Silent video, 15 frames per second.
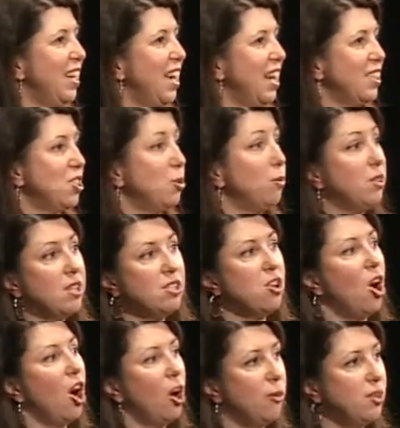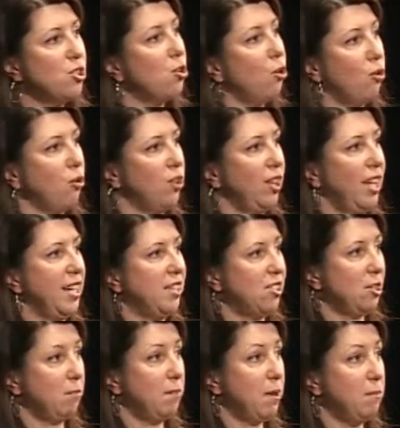Yeah, so it doesn't always correlate, and
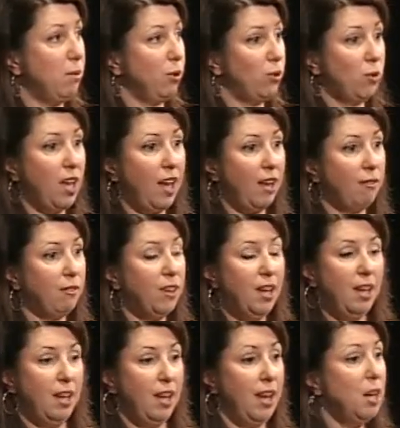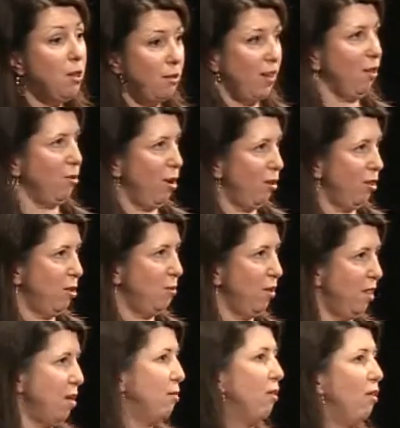some people don't have anything wrong with them on
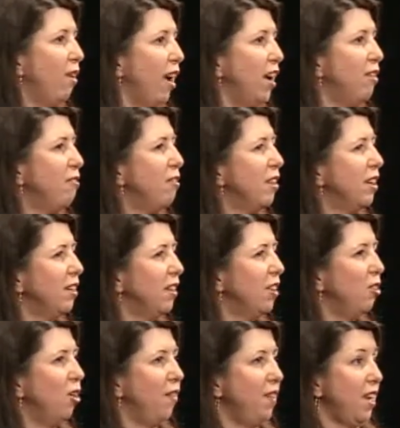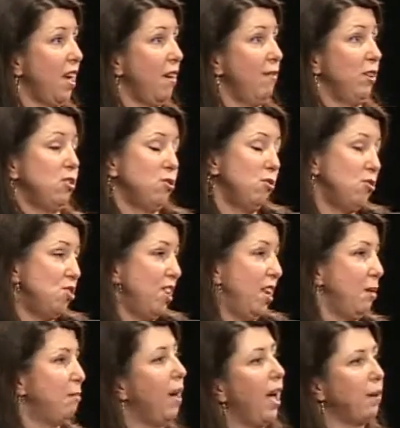the MRI, or very little, and they have
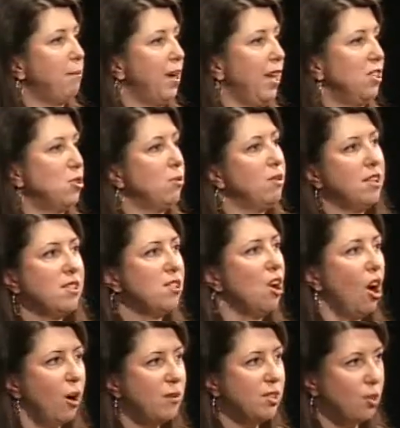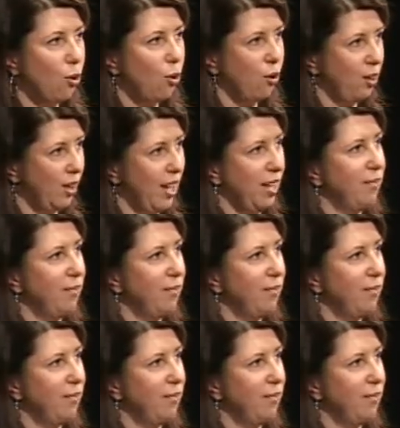excruciating back pain. So it doesn't always correlate.